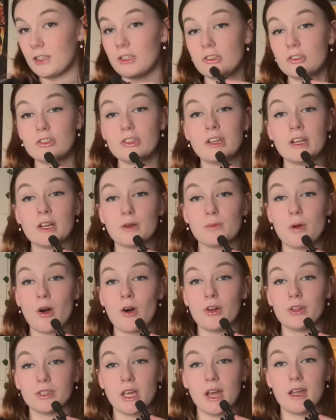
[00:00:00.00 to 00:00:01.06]
You should hear him
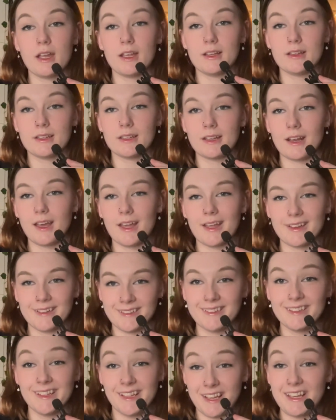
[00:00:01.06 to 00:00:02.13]
all night in the night.
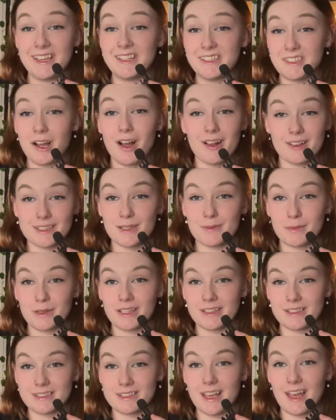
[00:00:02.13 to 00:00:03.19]
He's got
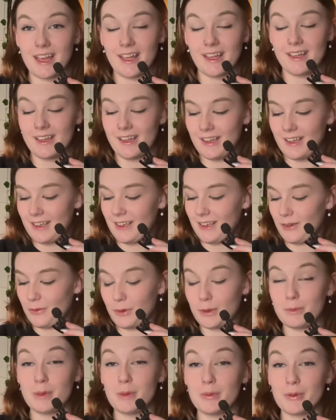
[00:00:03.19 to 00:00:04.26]
something to say
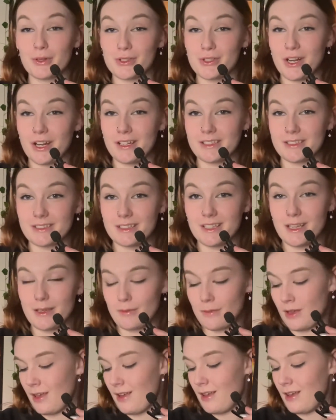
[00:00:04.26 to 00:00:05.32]
when people are trying to sleep.
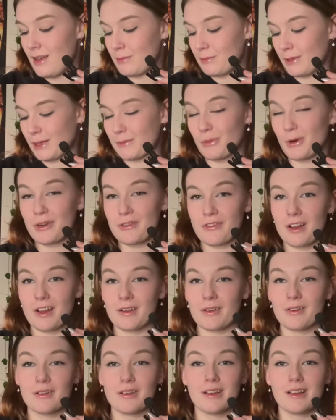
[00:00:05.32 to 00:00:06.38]
My
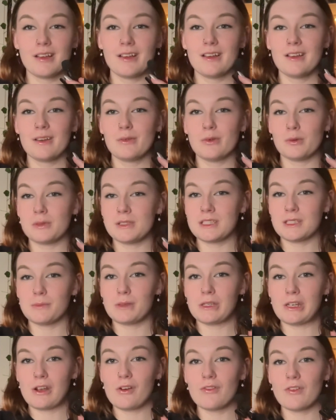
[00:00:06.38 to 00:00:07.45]
boyfriend will be
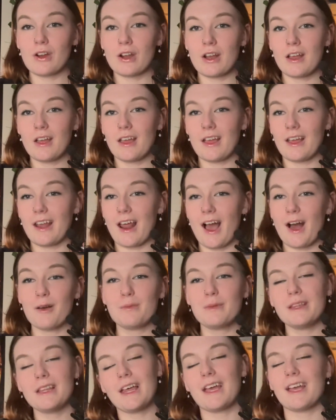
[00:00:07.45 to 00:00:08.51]
sleeping over, and I'll
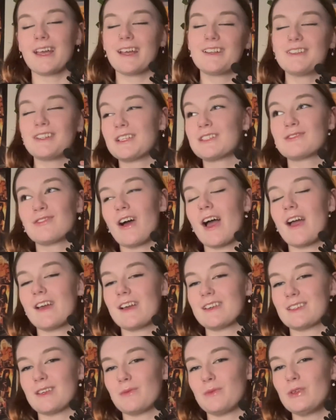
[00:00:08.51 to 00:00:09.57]
be like just fine
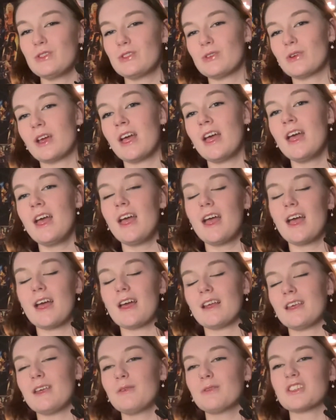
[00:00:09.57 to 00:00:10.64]
because I'm used to it,
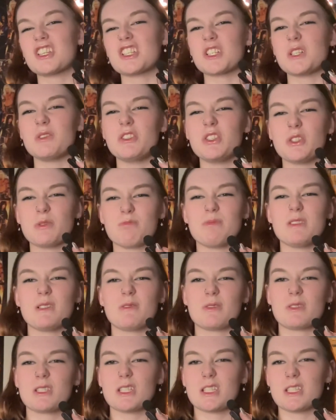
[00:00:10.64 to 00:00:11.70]
and he will just go, "Your
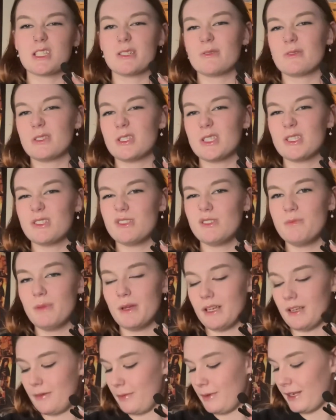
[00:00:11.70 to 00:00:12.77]
mouse is so
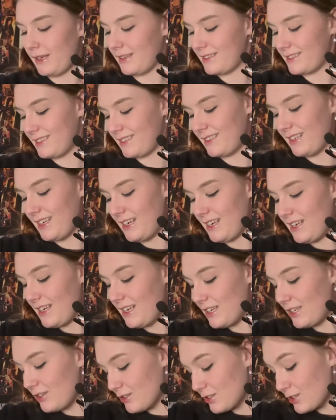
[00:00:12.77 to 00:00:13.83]
stupid because
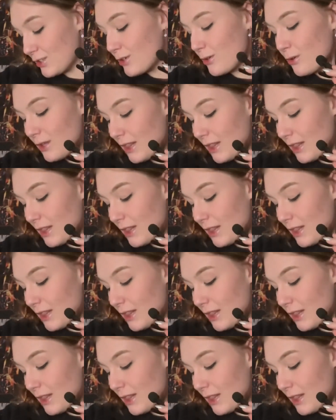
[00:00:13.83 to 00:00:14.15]
you're so